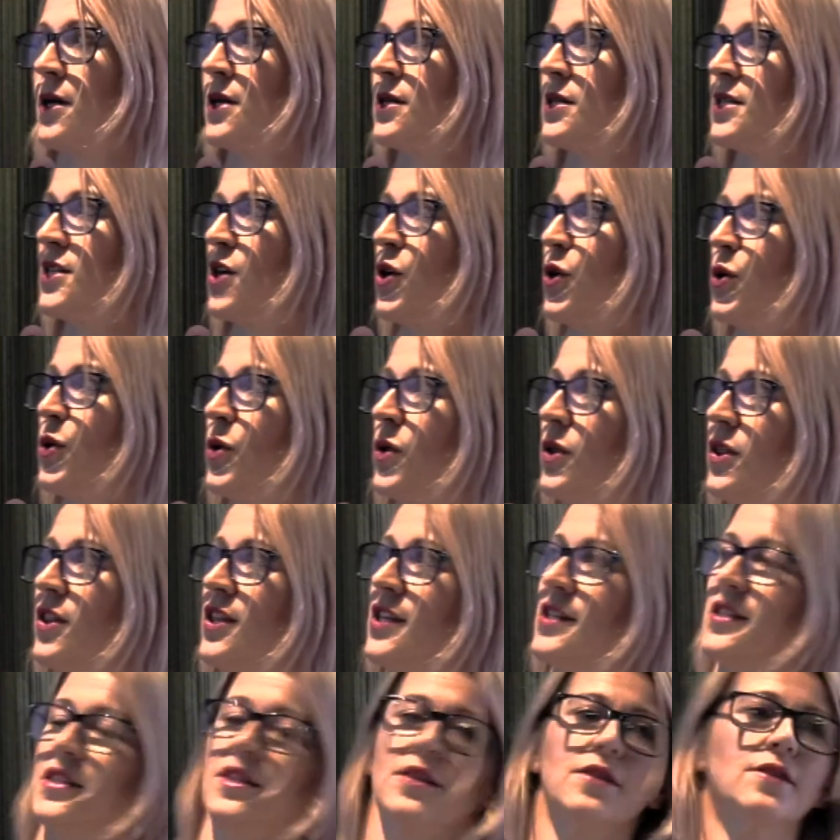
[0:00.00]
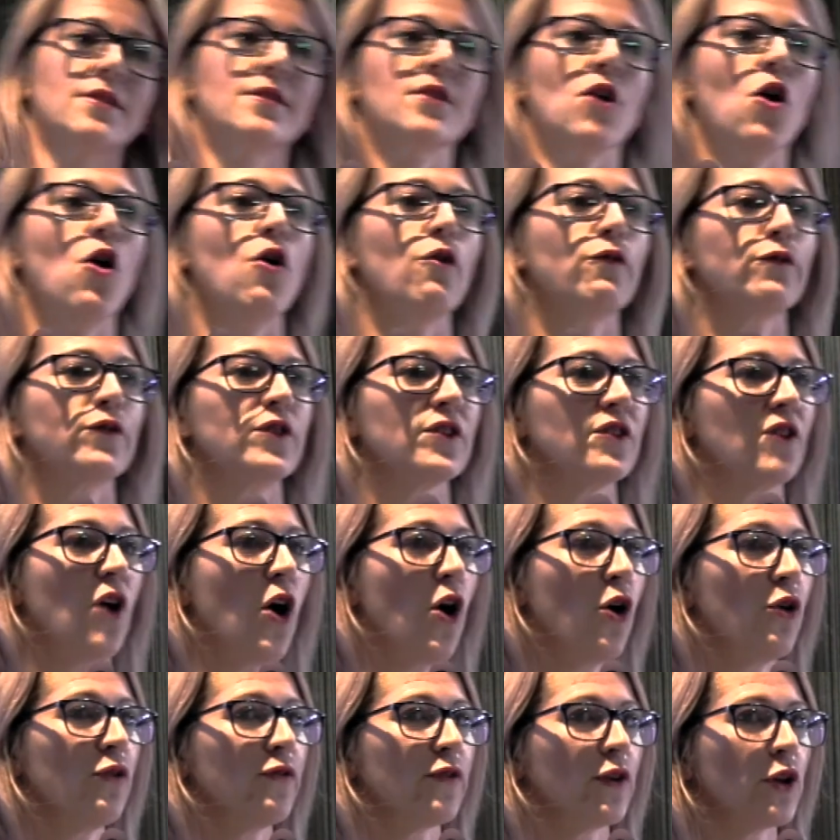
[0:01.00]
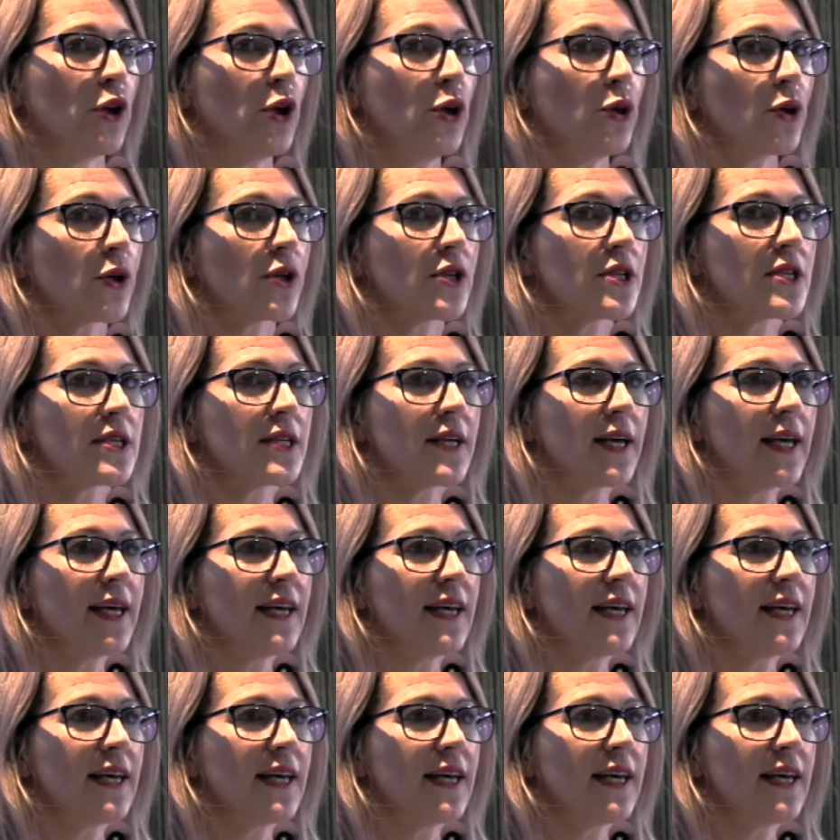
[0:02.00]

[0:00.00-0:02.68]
So this is often overlooked,